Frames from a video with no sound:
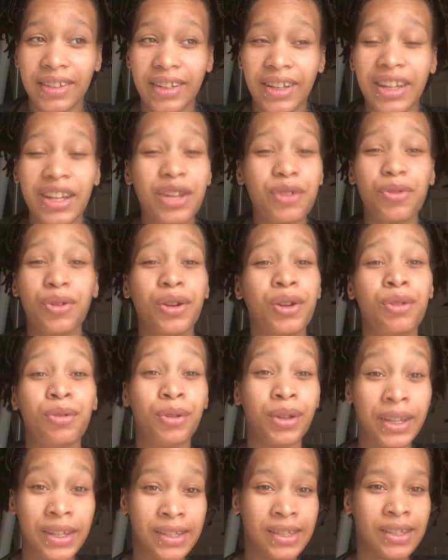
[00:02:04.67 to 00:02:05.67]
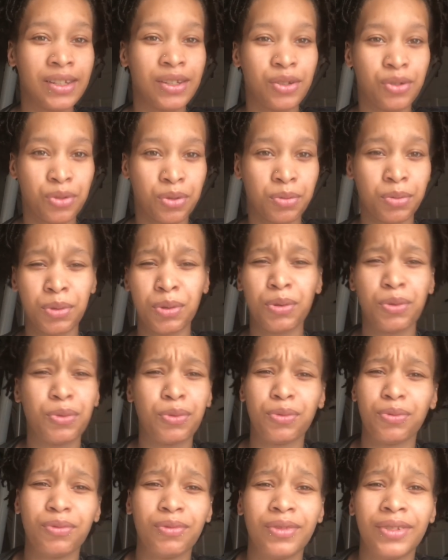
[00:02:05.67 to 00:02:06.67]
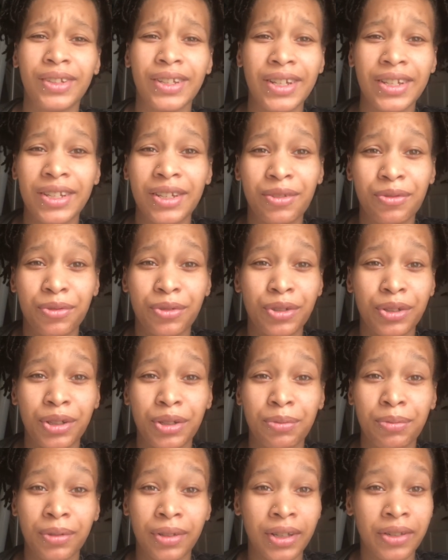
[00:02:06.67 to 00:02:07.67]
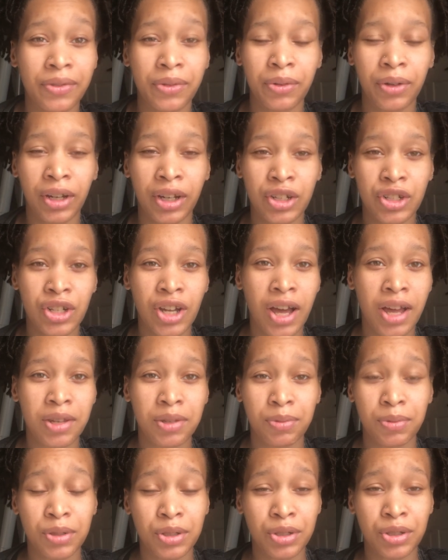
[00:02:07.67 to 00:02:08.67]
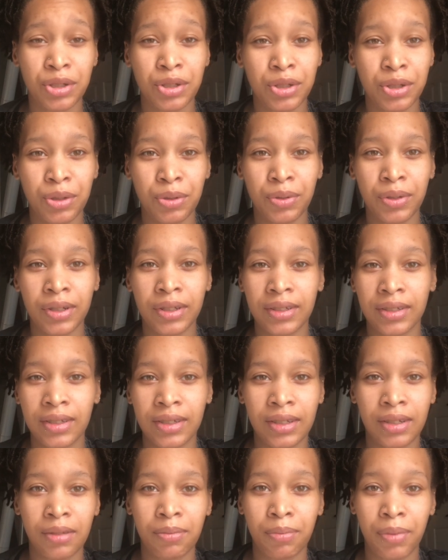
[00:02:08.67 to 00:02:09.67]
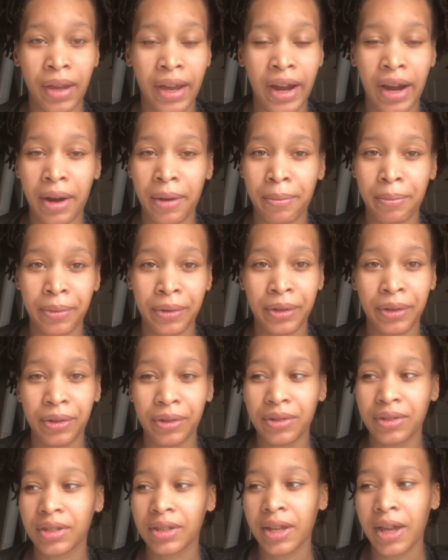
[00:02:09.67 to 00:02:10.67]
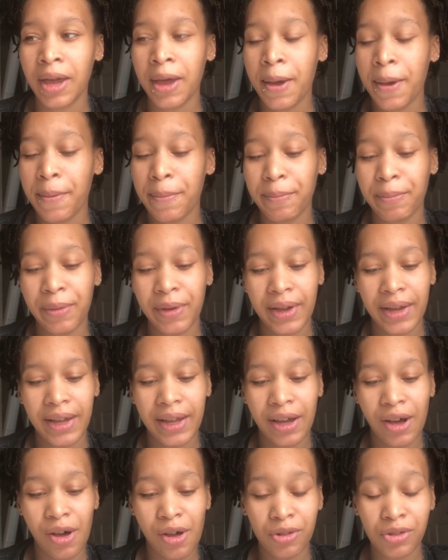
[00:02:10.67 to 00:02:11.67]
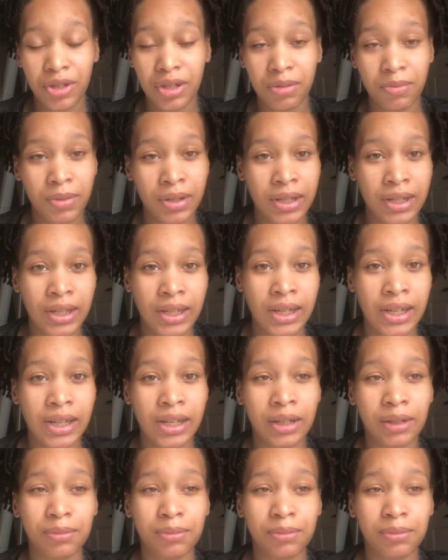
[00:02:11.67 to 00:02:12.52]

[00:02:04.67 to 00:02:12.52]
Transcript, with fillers: anyone who isn't normal doesn't really believe in working jobs. We just do it to pay our bills. But ultimately,